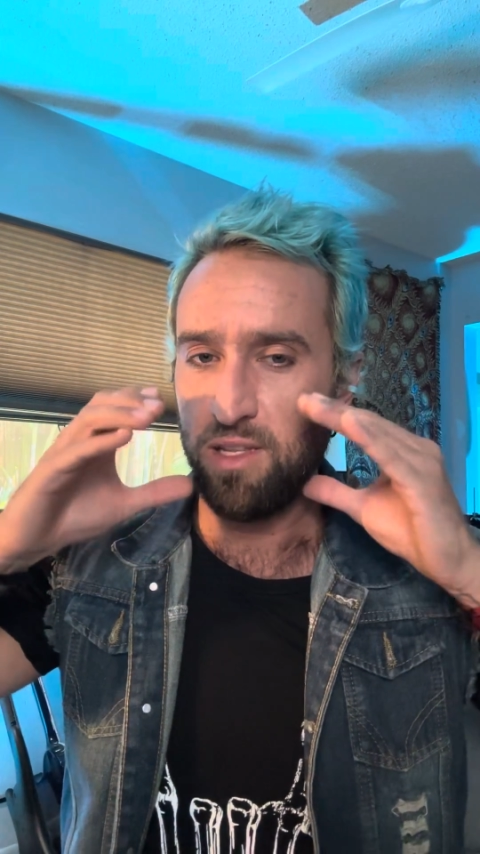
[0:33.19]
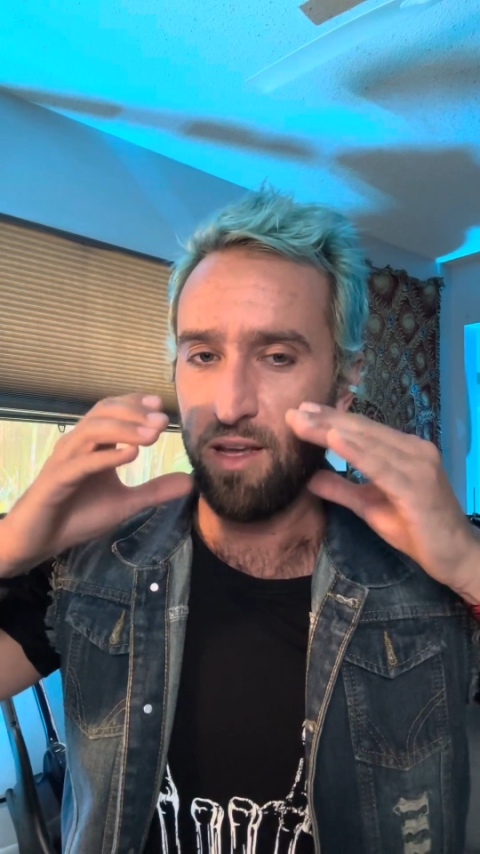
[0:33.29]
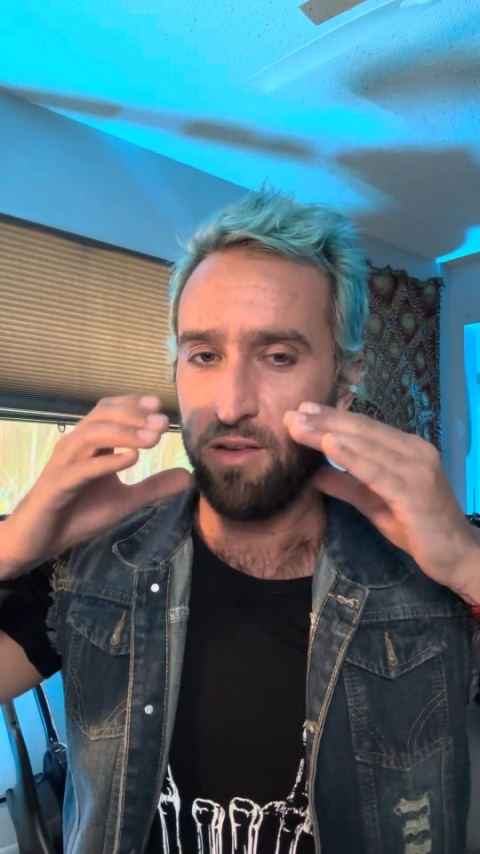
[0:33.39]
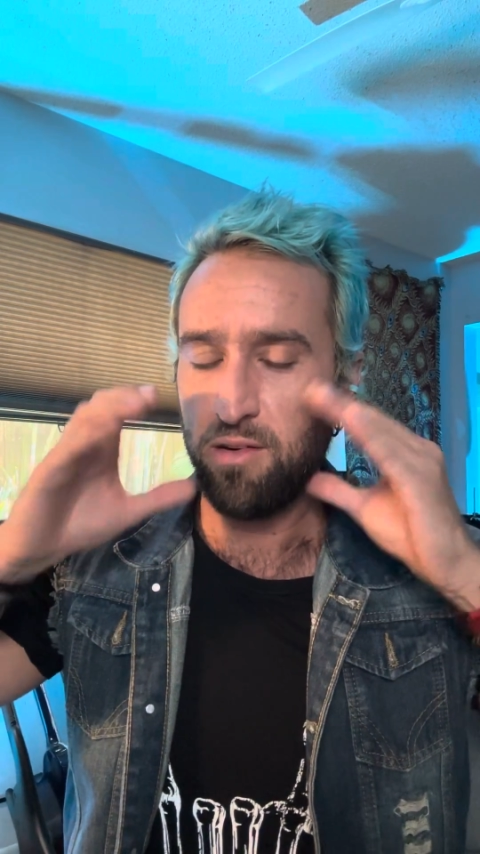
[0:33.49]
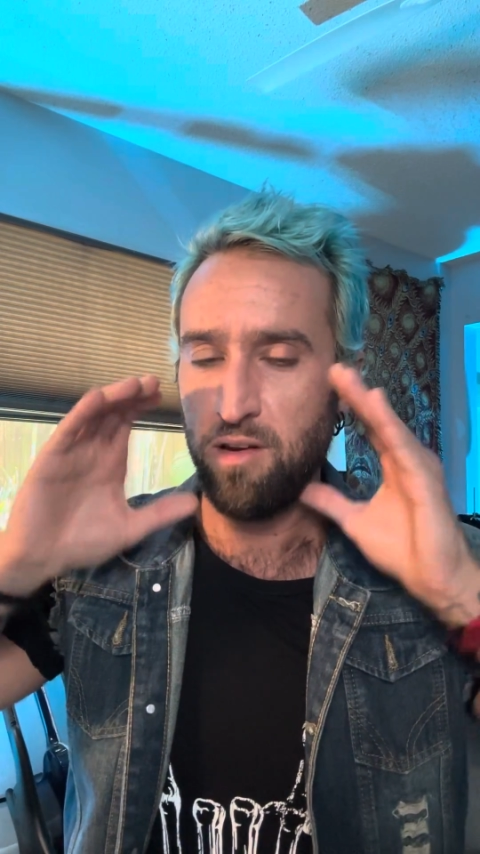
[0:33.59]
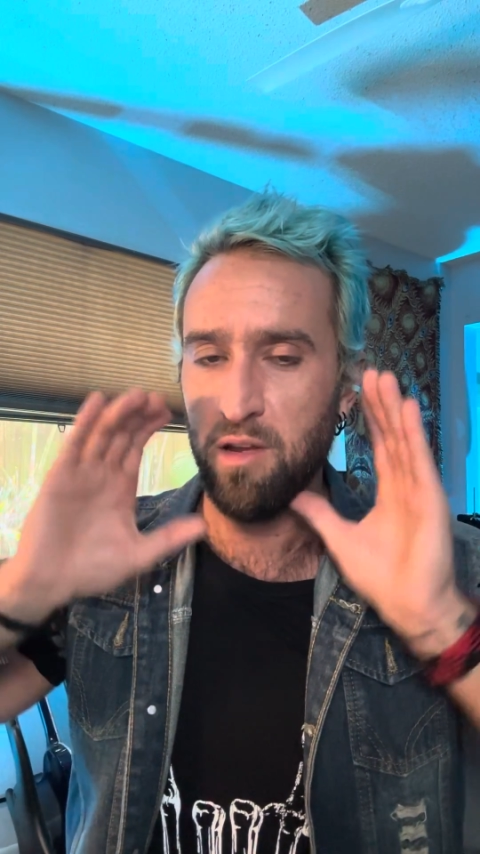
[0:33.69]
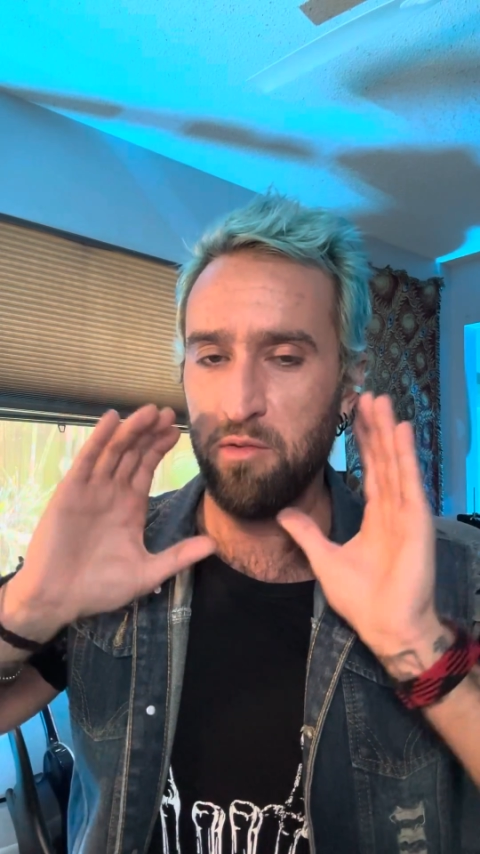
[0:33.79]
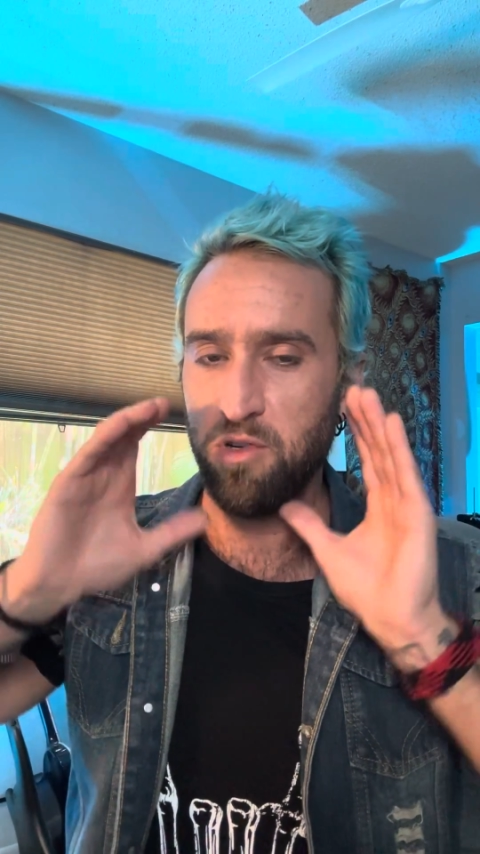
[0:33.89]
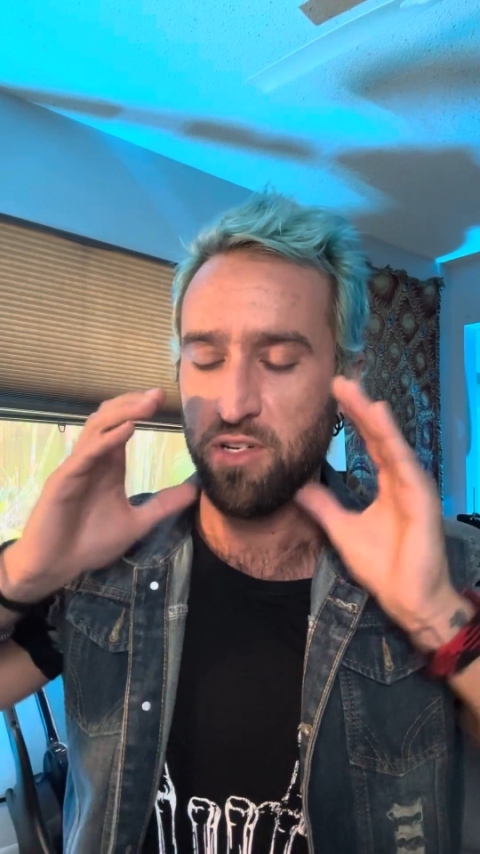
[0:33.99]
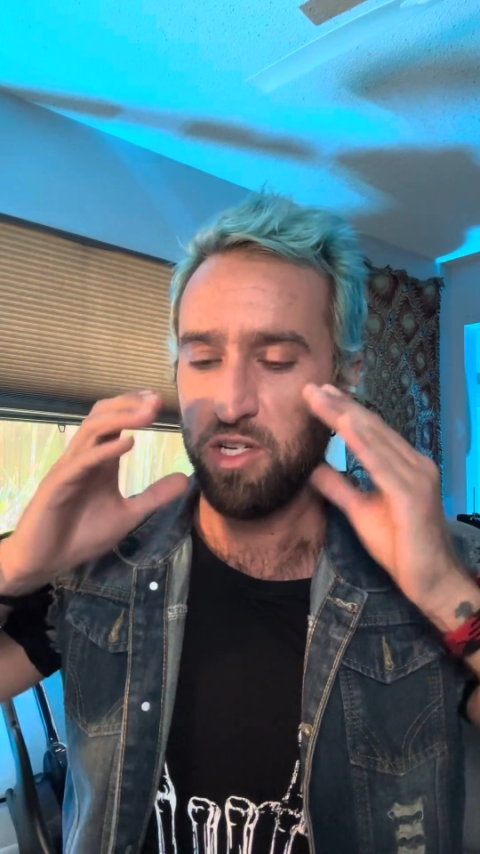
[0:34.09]
other. We're
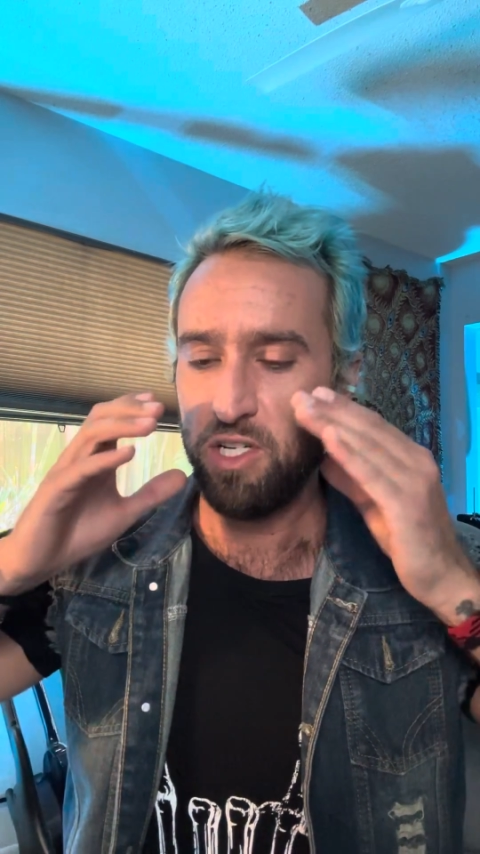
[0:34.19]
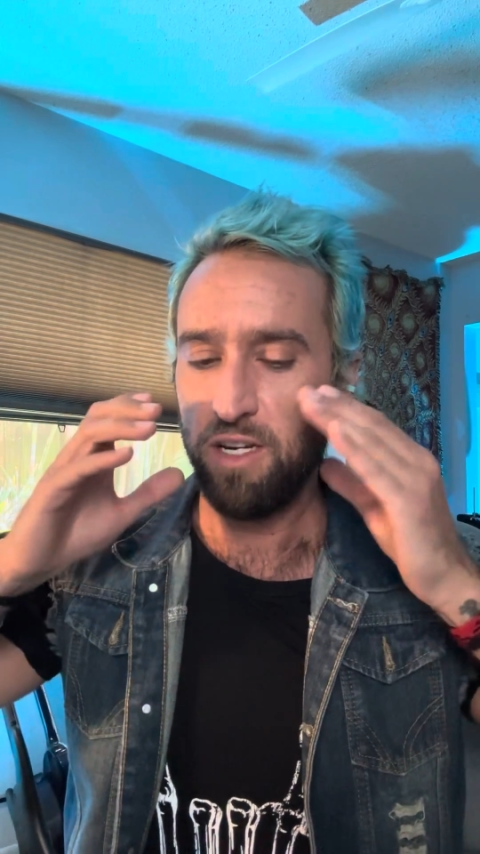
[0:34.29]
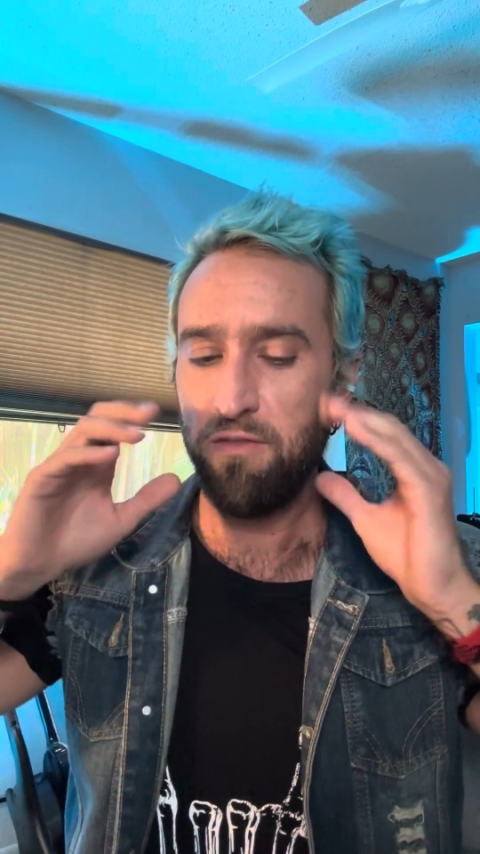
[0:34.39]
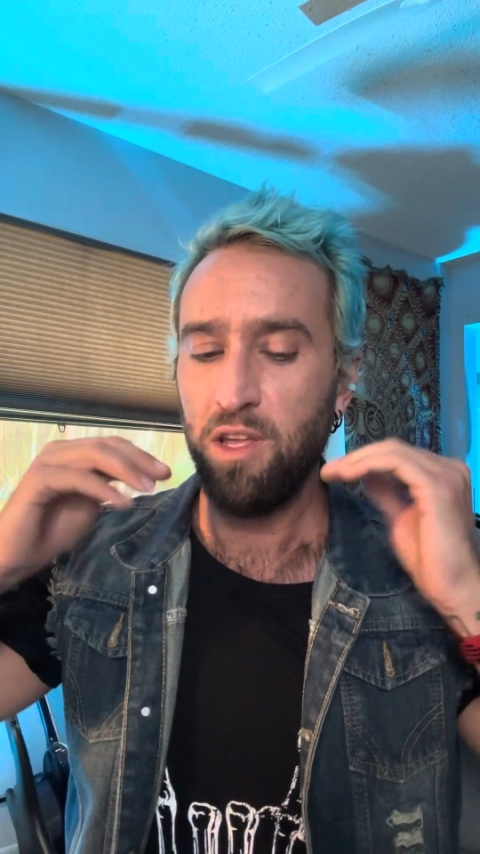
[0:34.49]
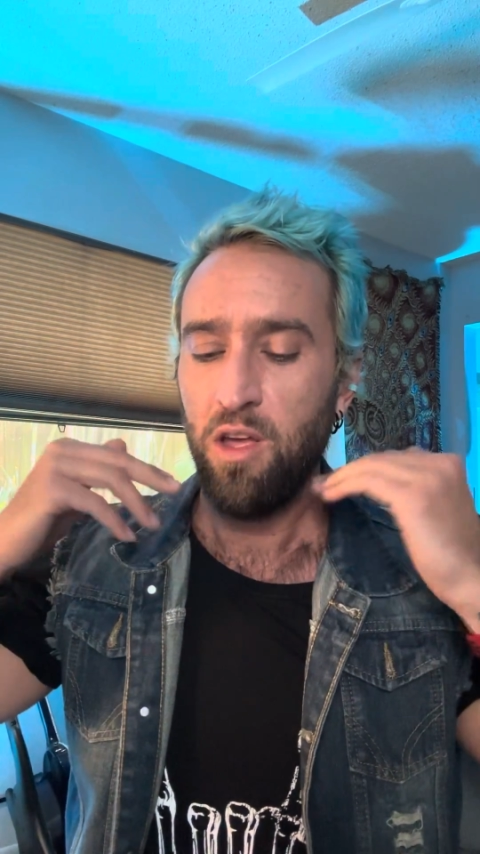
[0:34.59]
trying to shift.